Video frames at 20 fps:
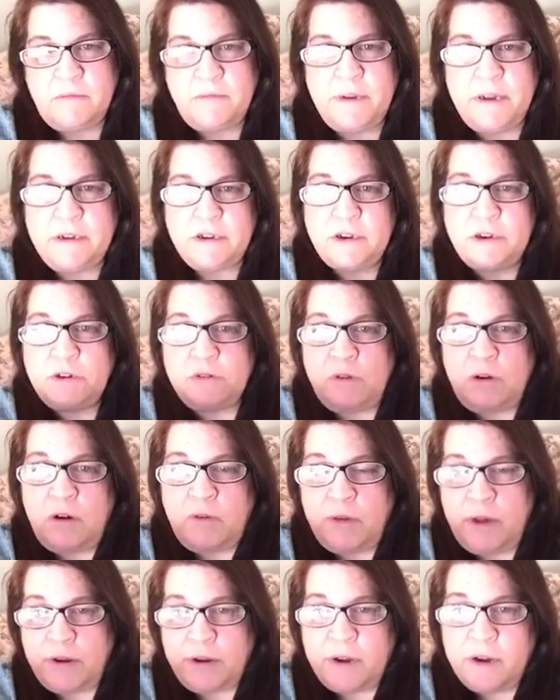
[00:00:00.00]
As you all
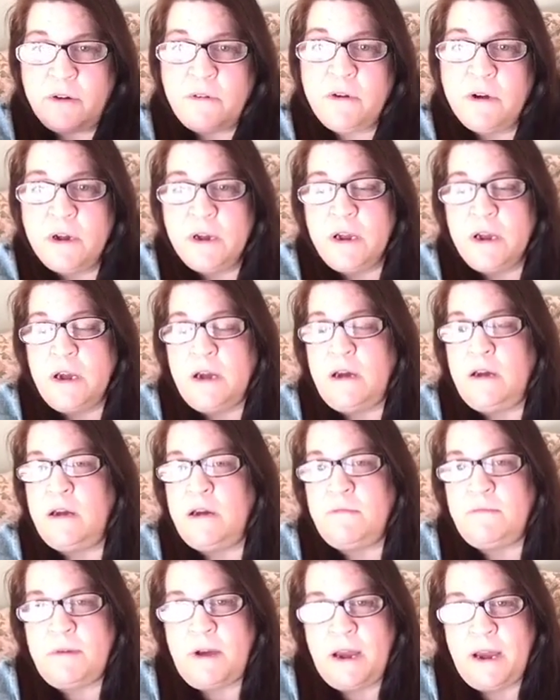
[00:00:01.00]
well know,
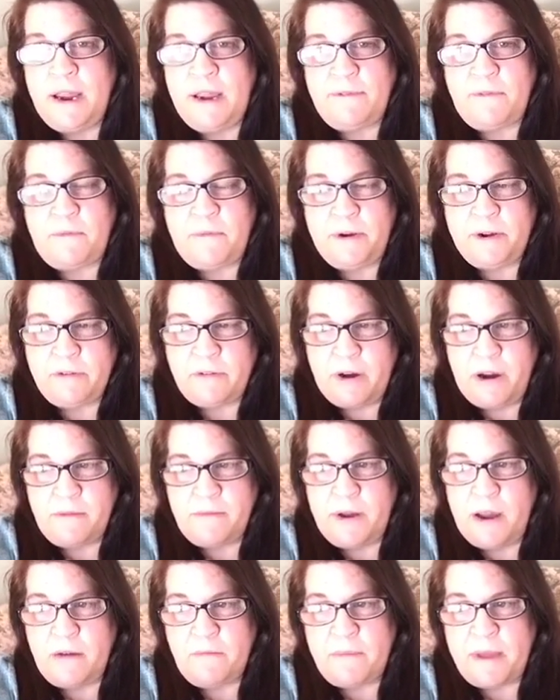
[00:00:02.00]
I have a
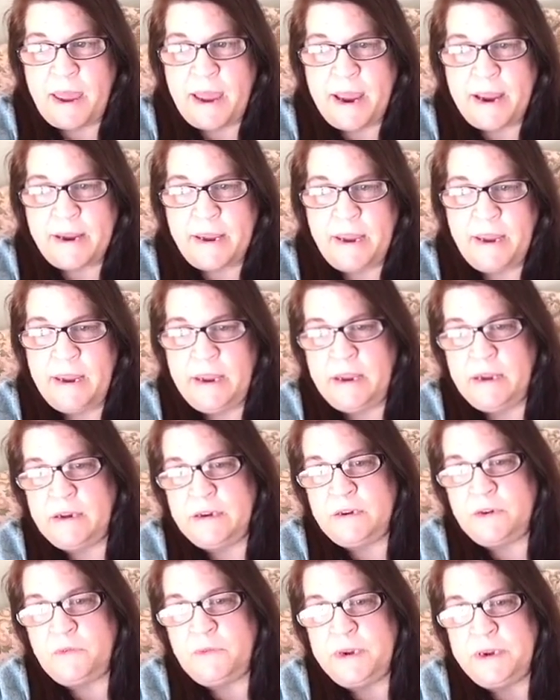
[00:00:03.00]
pentagram out back,
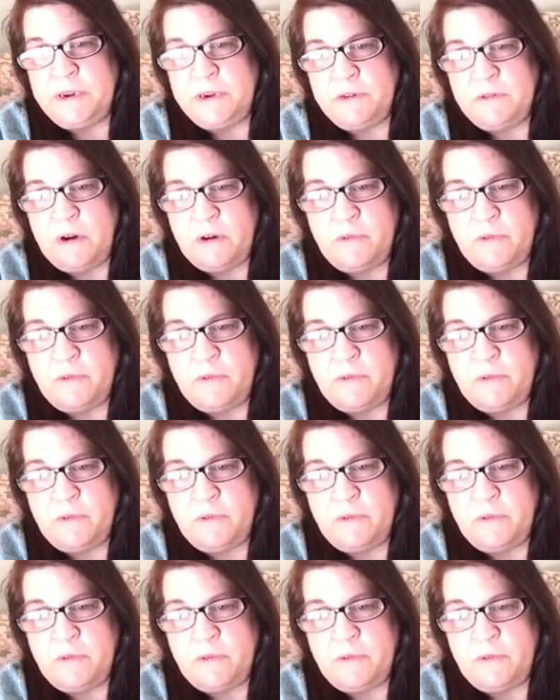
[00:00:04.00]
and we do our